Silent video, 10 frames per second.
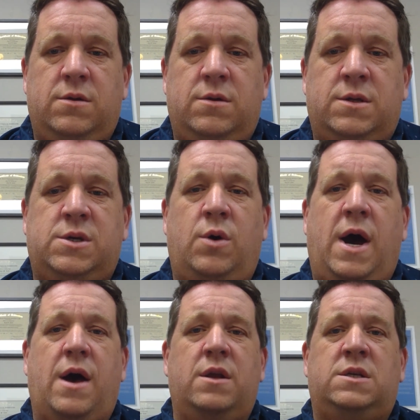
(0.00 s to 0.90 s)
So
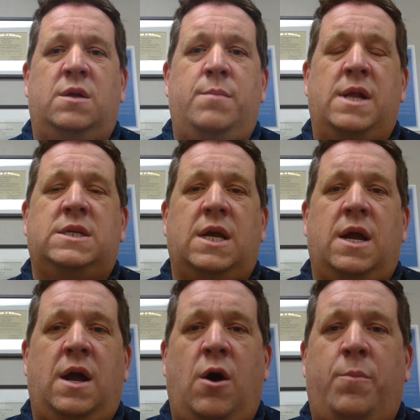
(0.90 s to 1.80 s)
how does lamenting
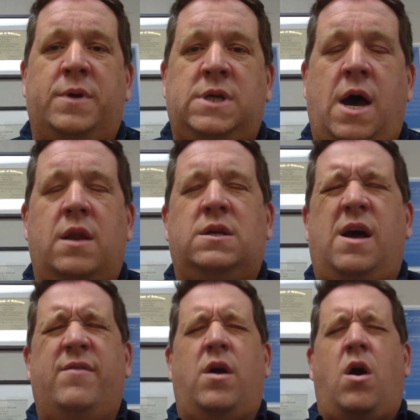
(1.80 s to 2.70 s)
help us? How does
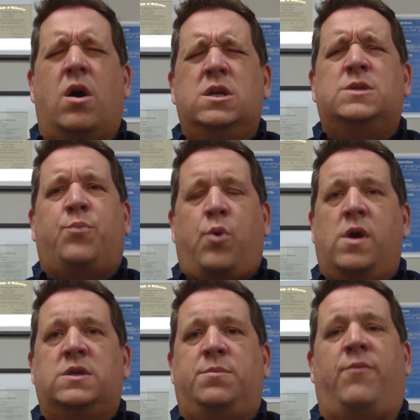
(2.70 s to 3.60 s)
having honest
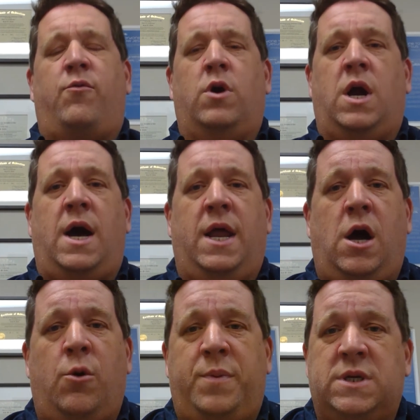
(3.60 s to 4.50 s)
prayers before God
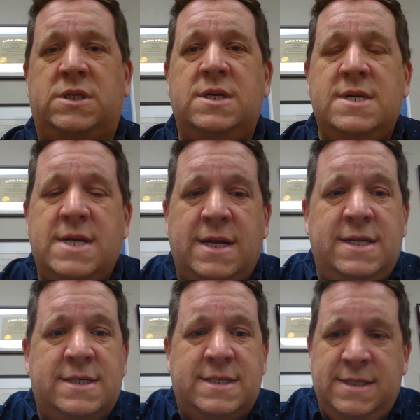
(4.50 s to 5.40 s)
help us in
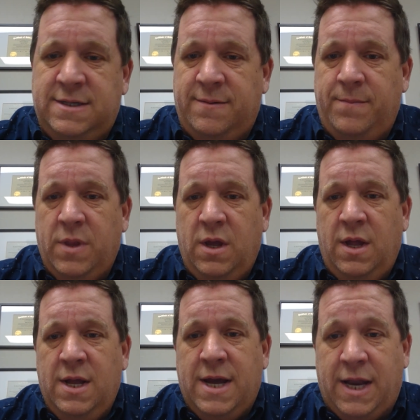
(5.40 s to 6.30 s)
this season?
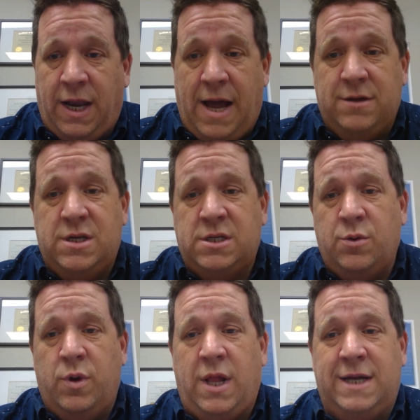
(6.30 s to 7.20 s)
It allows us to
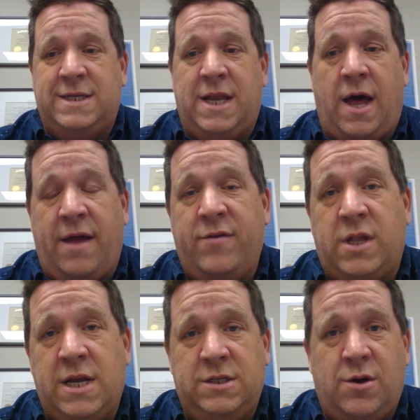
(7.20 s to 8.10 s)
realize that not
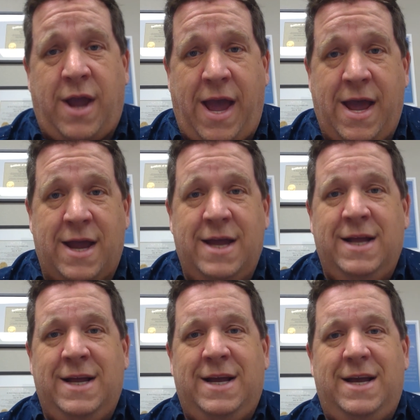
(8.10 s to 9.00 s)
everything is okay,
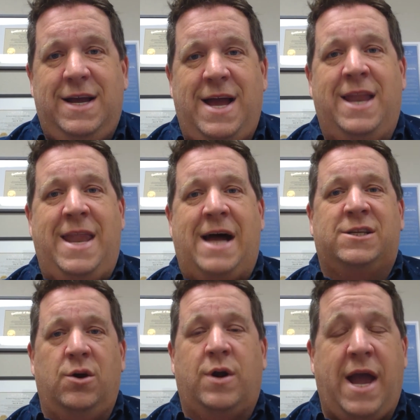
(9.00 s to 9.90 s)
and that's
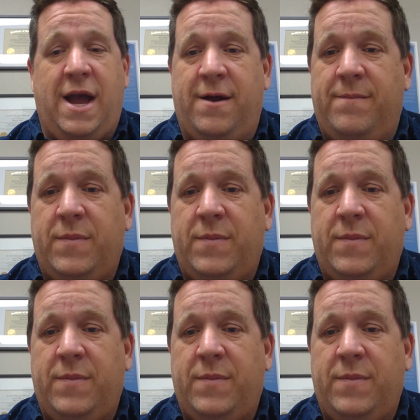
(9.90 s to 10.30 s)
okay.